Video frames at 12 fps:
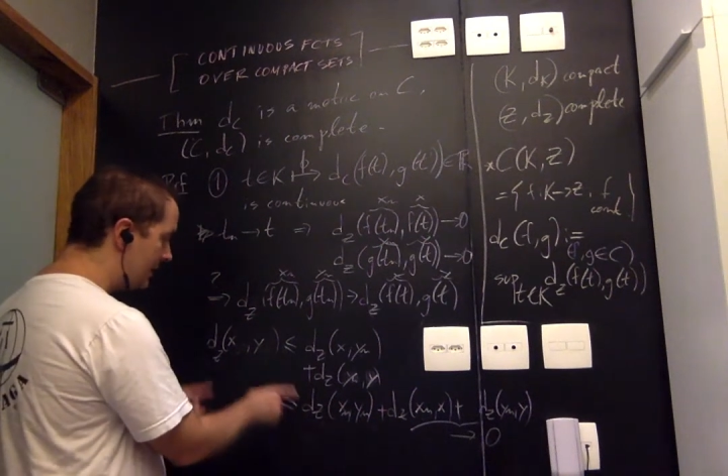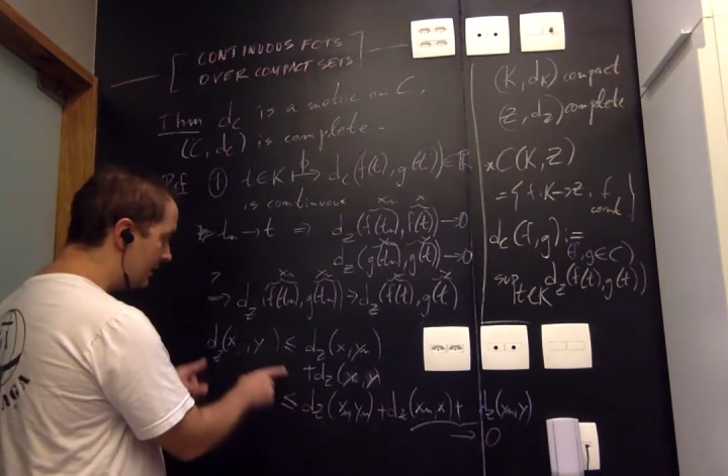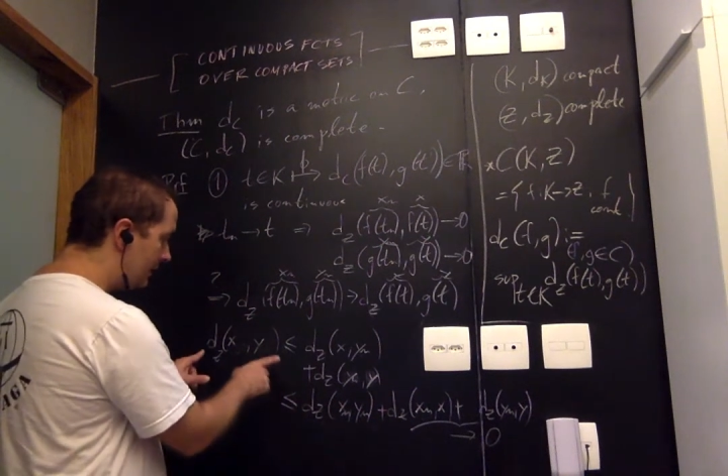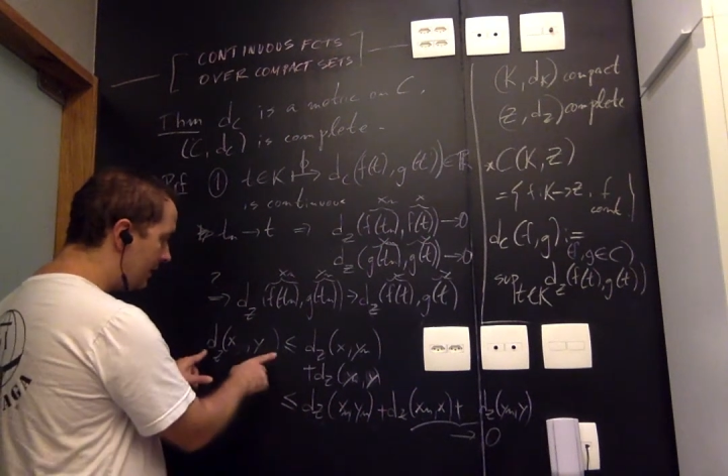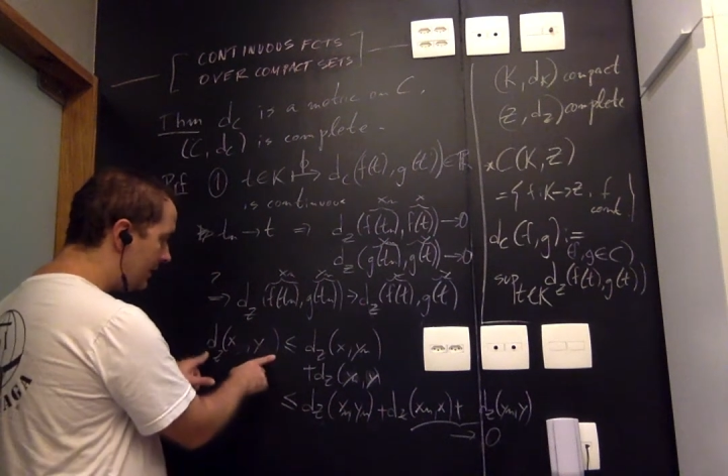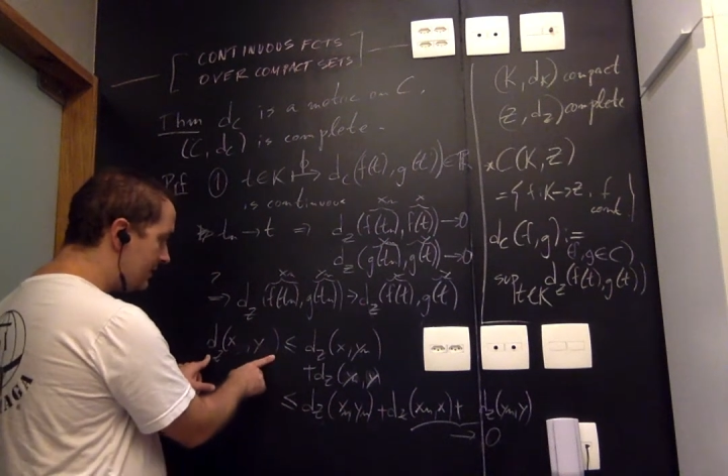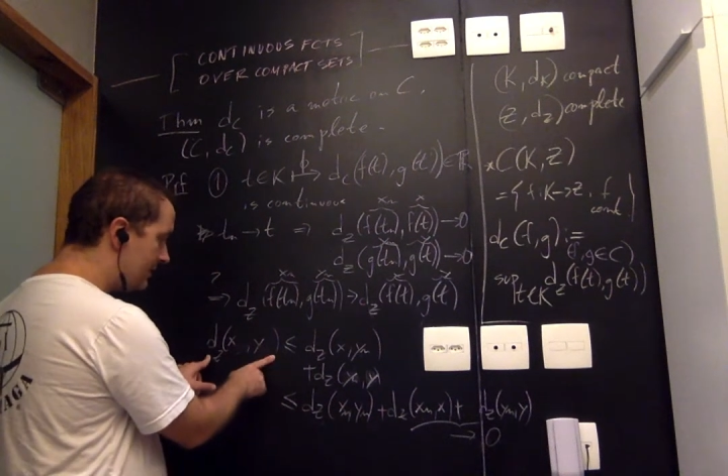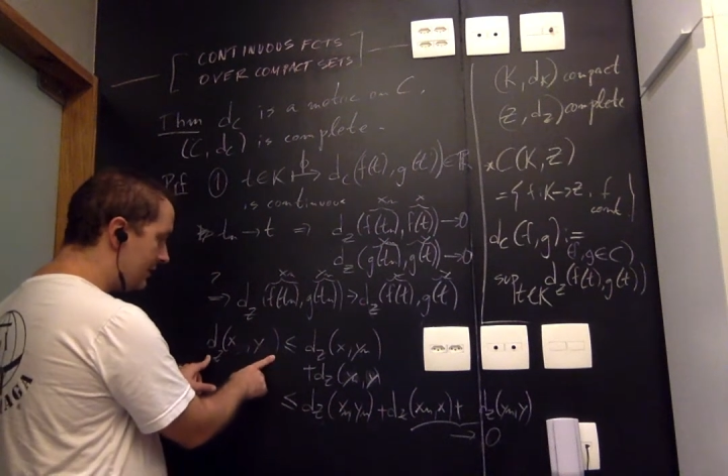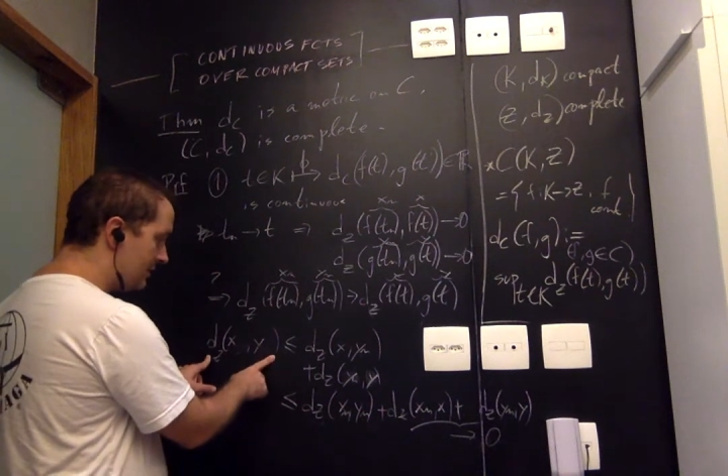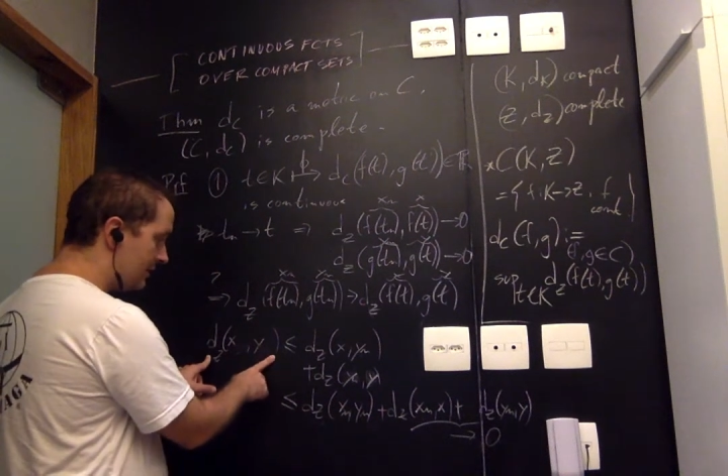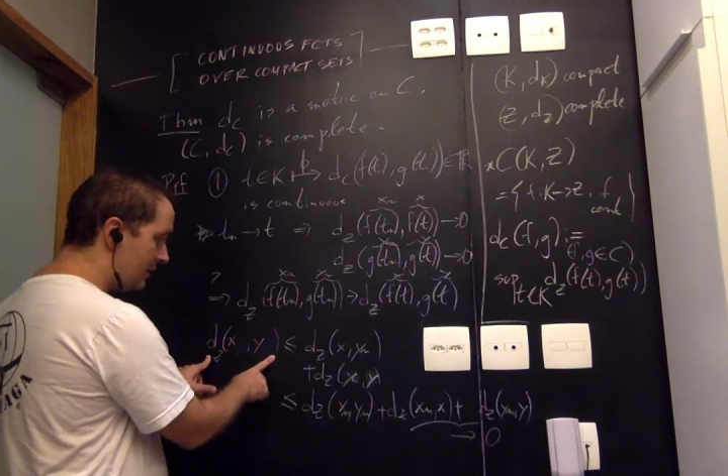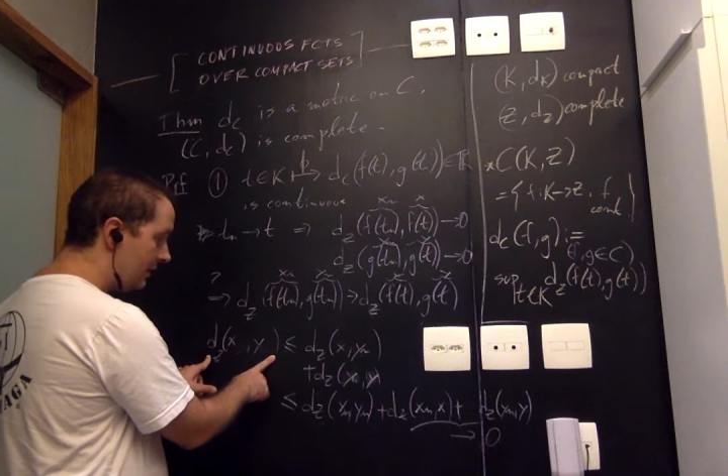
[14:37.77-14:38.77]
at least
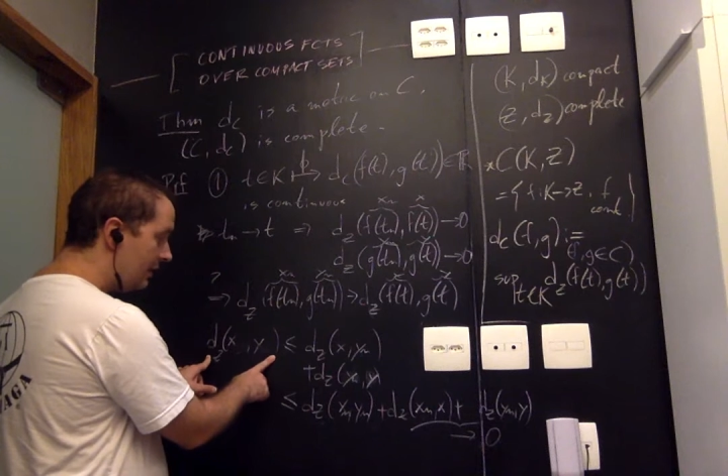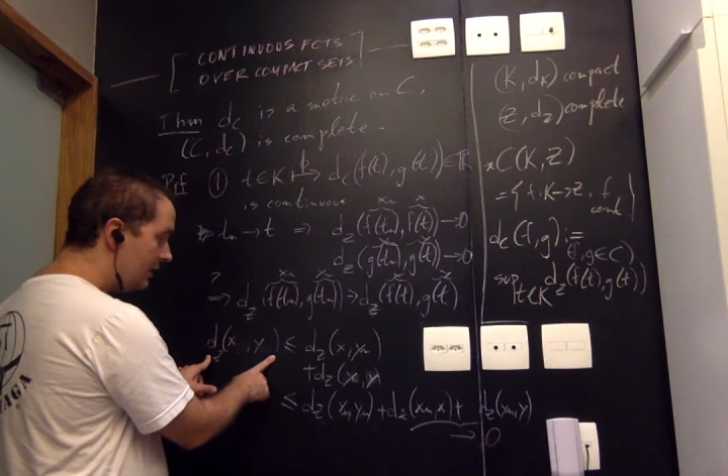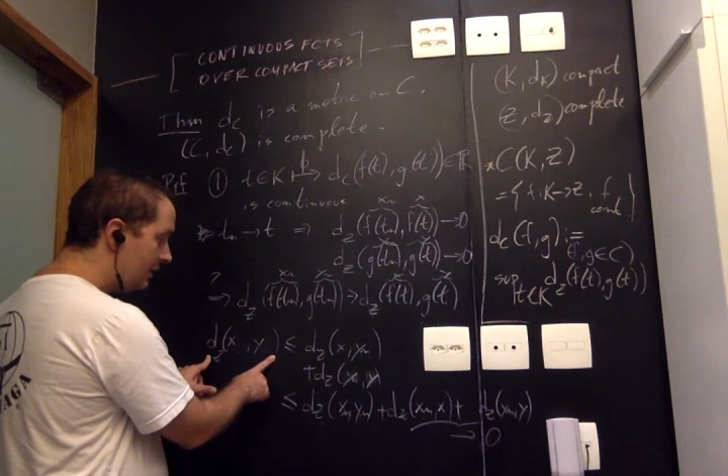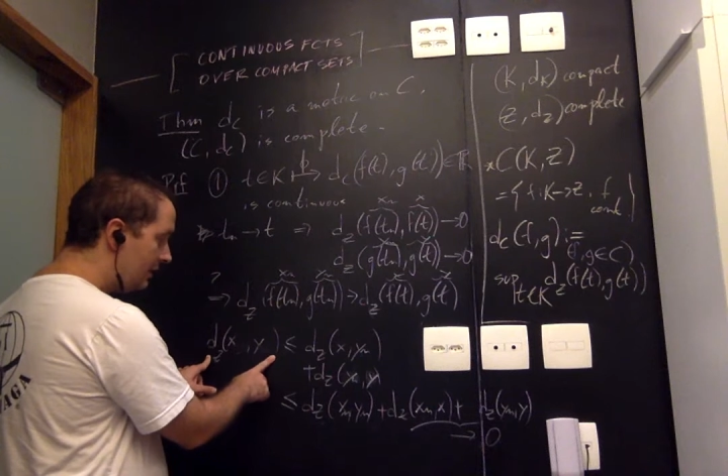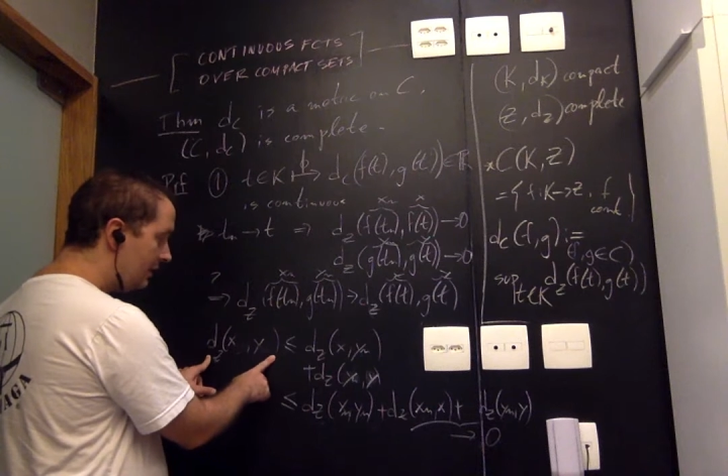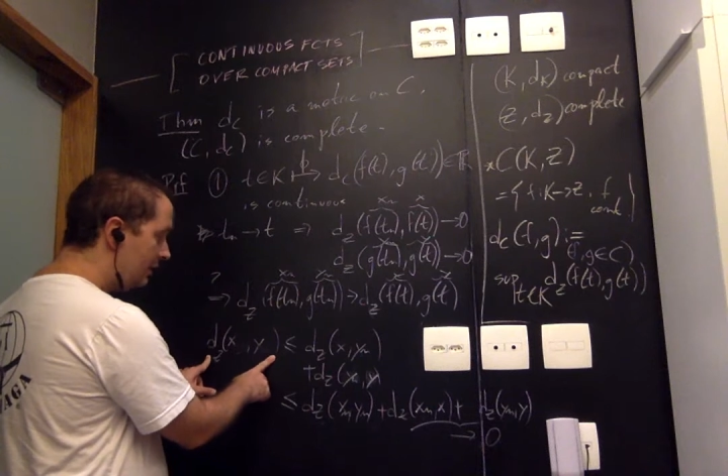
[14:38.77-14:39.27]
this thing.